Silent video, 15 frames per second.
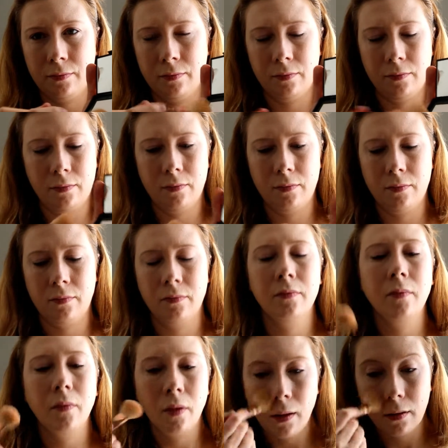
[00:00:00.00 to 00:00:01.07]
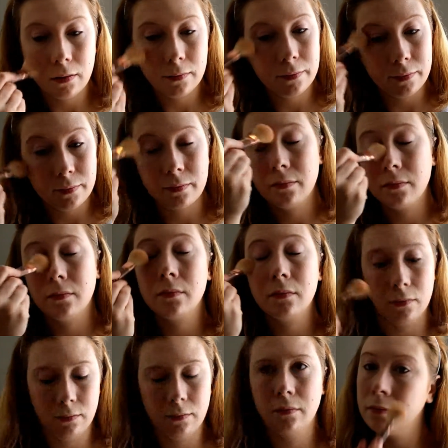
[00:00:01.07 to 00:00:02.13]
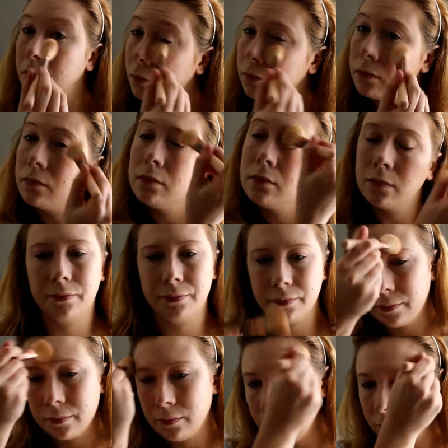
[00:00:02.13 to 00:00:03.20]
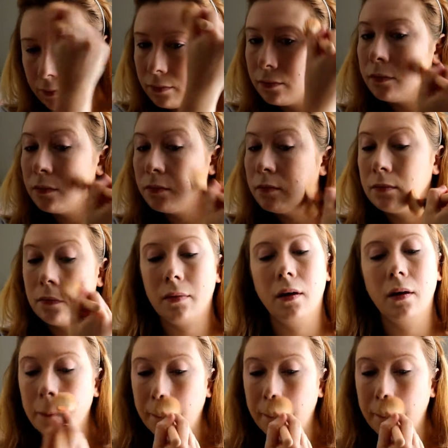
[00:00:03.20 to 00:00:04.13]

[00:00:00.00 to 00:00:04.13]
It helps remove the stickiness from my foundation and the concealer